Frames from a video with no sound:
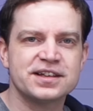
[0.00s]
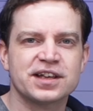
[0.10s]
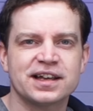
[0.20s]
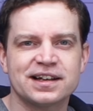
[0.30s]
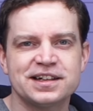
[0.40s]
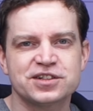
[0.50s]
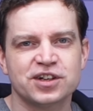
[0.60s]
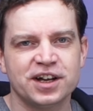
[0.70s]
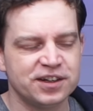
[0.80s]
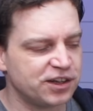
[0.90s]
is a clear
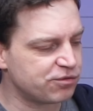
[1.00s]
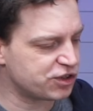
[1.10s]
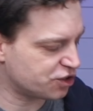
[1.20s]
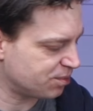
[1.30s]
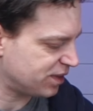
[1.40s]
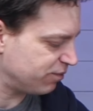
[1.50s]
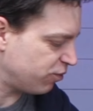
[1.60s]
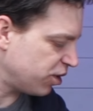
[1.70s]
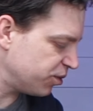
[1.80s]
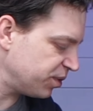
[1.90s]
sign that there is something
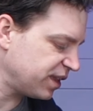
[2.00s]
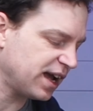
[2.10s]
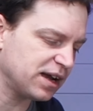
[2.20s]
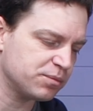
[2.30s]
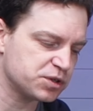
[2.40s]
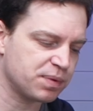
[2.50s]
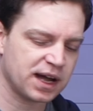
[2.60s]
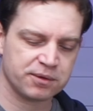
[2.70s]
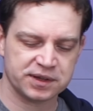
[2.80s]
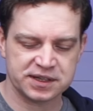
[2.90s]
wrong with how much
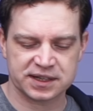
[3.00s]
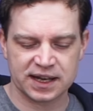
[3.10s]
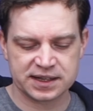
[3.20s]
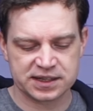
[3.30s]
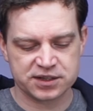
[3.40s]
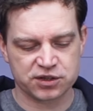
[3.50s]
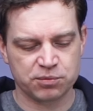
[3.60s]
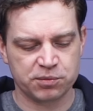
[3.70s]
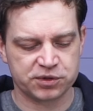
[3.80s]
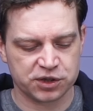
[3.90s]
power these are getting. So
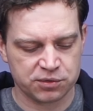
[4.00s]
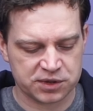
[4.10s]
what we'll do